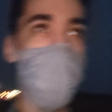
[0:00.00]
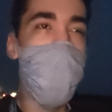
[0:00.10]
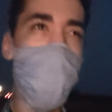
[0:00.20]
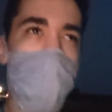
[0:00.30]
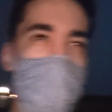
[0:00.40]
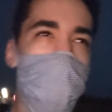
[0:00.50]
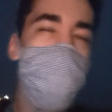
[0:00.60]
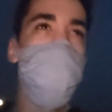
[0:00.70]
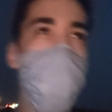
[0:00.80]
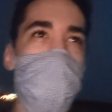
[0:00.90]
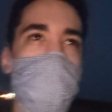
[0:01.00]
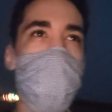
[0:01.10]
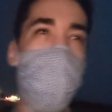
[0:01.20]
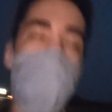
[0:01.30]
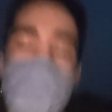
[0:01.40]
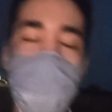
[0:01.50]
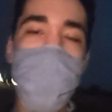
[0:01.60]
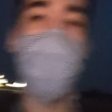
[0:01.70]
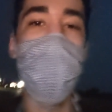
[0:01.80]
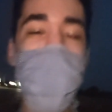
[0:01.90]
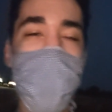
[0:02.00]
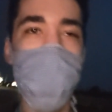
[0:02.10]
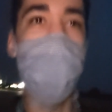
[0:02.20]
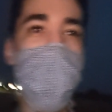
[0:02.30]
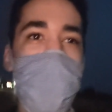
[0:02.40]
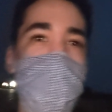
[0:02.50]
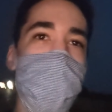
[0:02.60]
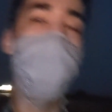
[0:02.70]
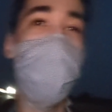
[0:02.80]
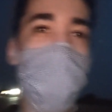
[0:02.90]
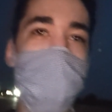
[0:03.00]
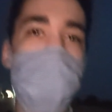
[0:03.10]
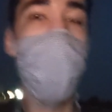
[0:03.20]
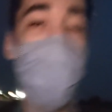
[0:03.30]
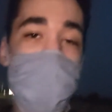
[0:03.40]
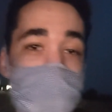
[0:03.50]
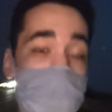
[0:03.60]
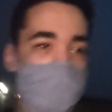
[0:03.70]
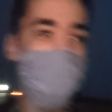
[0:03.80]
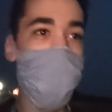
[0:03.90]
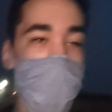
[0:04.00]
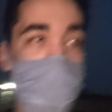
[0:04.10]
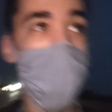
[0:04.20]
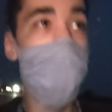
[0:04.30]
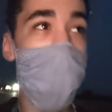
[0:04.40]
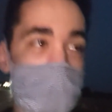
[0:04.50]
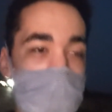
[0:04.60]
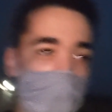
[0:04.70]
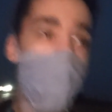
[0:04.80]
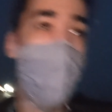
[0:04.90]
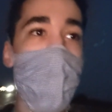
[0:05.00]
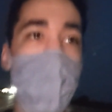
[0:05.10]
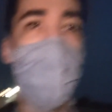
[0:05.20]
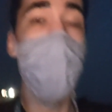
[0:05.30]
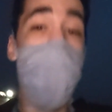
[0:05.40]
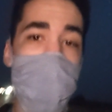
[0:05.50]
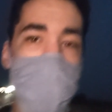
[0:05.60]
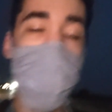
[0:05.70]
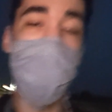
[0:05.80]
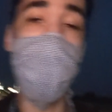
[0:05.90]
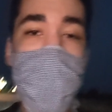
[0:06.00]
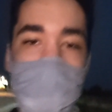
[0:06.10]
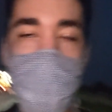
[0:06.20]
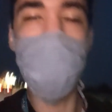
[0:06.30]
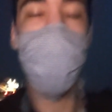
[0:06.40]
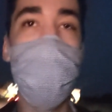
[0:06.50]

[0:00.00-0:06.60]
I don't know if it being a major means it was easier or harder to do,